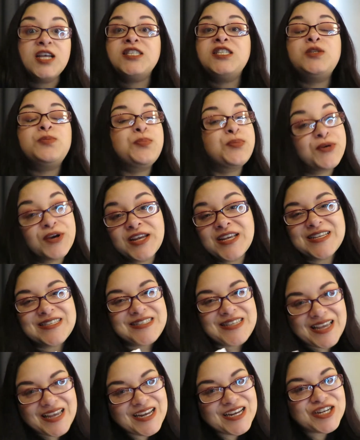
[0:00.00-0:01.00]
spring
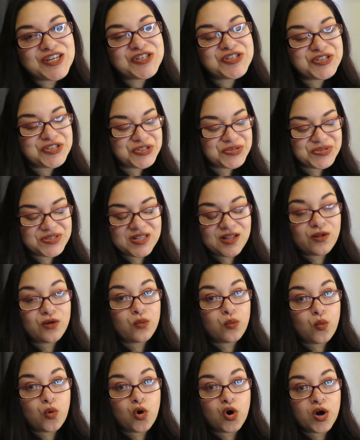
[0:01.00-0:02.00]
is here so it's a
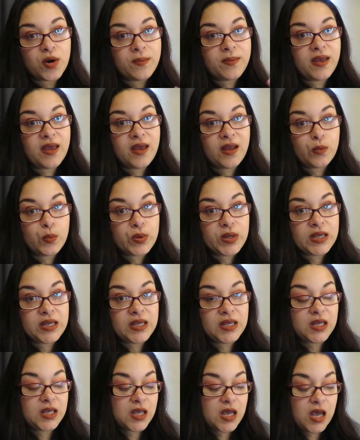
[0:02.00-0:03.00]
little warm and
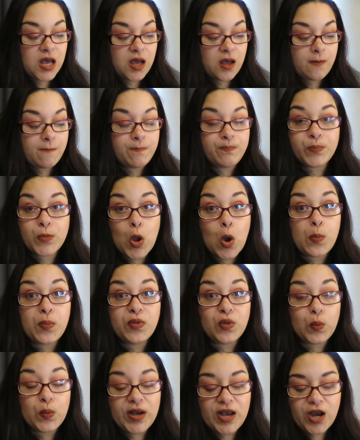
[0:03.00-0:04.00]
we um,
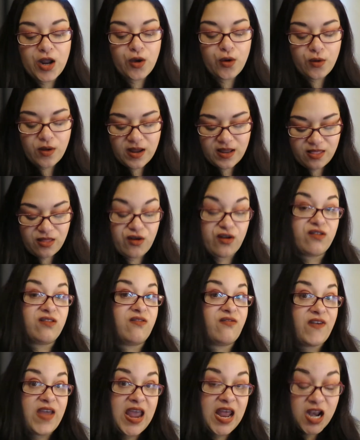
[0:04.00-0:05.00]
open the window and there's
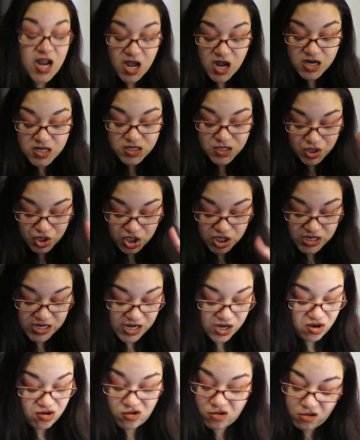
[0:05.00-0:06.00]
fan on so you're gonna
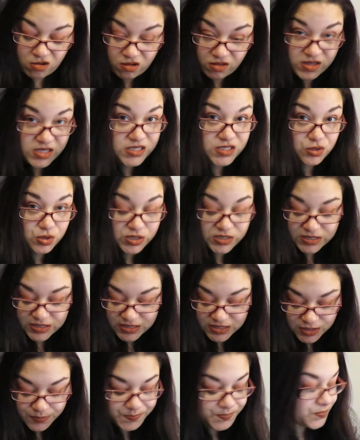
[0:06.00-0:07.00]
hear all these
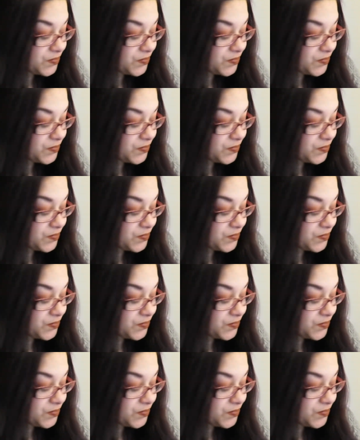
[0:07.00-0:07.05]
noises